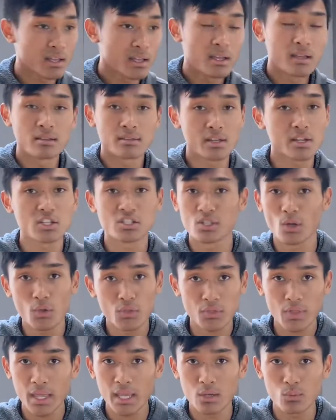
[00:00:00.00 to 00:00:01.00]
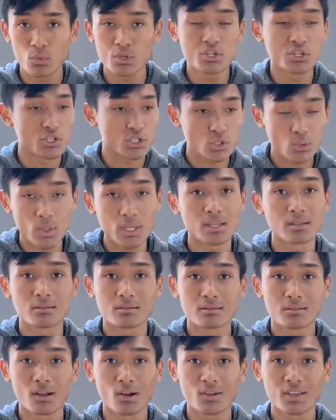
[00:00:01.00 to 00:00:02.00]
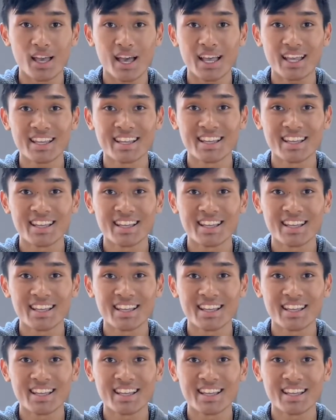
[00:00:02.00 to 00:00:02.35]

there's no thinking, we just swinging, okay?